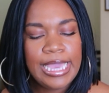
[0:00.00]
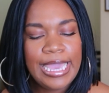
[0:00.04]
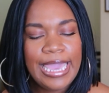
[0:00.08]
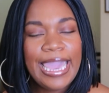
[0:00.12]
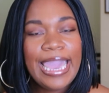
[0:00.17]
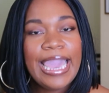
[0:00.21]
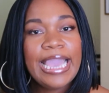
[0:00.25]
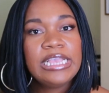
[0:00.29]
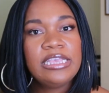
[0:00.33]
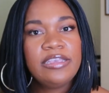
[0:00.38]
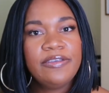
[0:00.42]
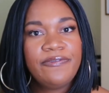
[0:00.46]

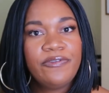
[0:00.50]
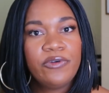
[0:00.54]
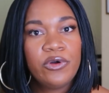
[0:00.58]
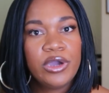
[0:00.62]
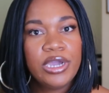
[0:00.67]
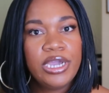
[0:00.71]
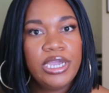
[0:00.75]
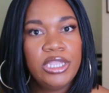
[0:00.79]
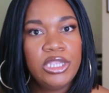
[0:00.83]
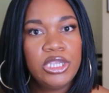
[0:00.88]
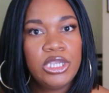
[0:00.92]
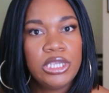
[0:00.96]

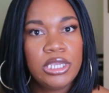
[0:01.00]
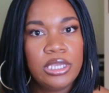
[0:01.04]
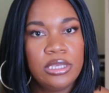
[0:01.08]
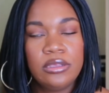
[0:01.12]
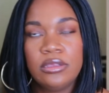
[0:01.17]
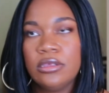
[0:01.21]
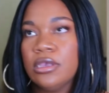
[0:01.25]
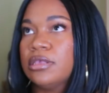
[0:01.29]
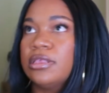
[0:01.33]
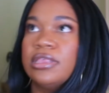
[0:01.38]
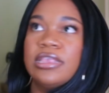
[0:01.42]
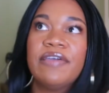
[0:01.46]
84
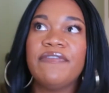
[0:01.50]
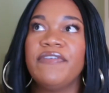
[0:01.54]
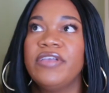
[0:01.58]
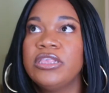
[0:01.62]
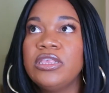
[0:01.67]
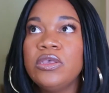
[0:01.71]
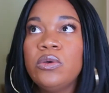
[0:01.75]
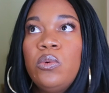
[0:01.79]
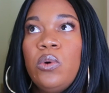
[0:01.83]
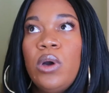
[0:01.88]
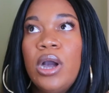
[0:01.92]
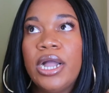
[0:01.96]
inches, so
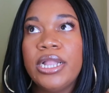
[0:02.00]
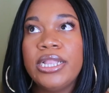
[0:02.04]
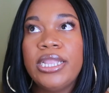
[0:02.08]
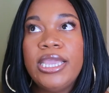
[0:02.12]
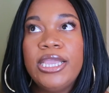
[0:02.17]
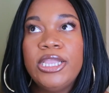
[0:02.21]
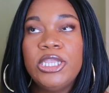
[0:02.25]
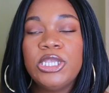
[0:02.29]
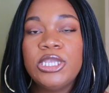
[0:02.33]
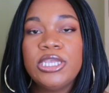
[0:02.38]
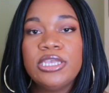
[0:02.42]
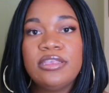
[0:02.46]
71
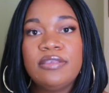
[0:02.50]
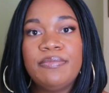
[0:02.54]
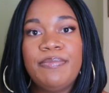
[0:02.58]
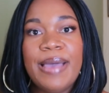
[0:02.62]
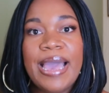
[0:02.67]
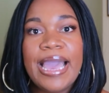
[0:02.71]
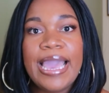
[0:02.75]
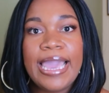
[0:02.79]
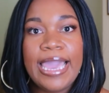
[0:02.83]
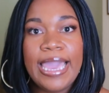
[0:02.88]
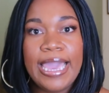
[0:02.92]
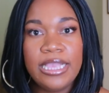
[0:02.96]
inches
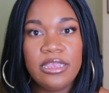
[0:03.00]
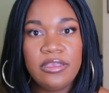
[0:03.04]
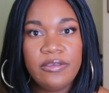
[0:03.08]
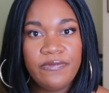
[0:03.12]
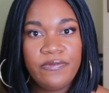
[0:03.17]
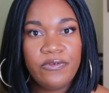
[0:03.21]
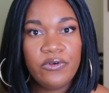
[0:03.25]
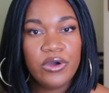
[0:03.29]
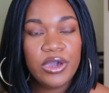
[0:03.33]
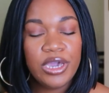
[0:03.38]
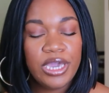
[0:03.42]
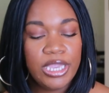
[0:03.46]
by
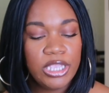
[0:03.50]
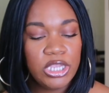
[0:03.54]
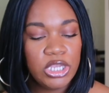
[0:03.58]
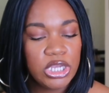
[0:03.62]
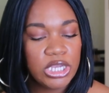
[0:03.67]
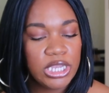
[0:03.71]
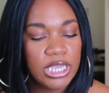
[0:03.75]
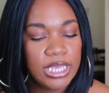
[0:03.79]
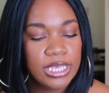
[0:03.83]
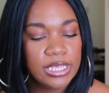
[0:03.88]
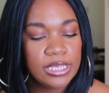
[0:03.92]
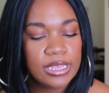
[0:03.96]
84
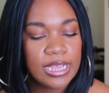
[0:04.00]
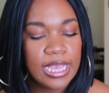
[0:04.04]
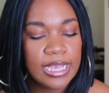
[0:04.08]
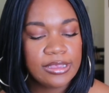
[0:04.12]
inches.